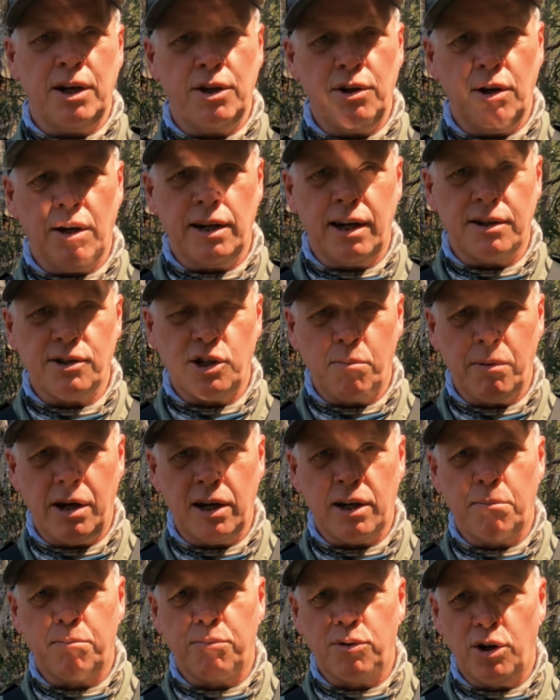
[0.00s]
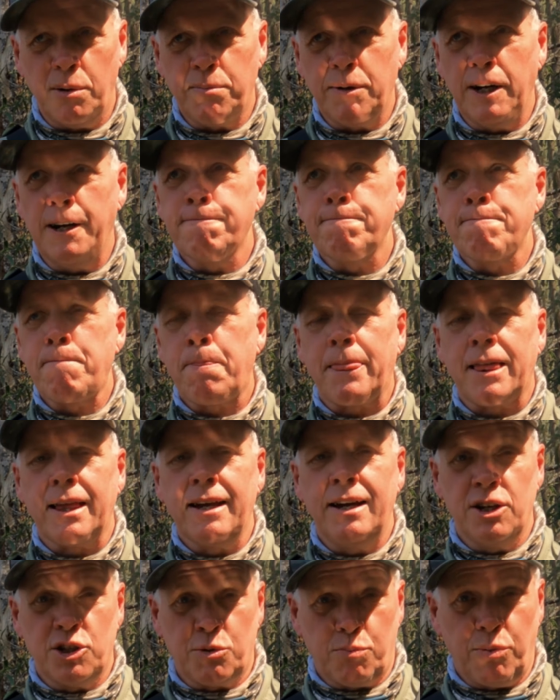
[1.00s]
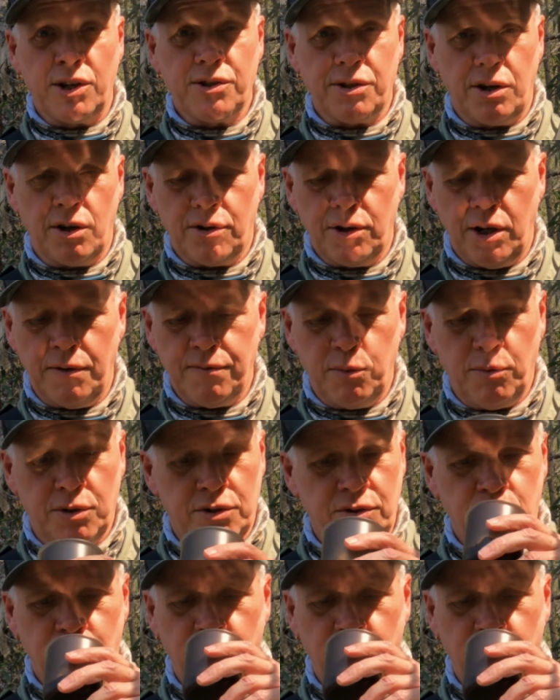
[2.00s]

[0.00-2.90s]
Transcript: and you can actually make a proper espresso coffee, which is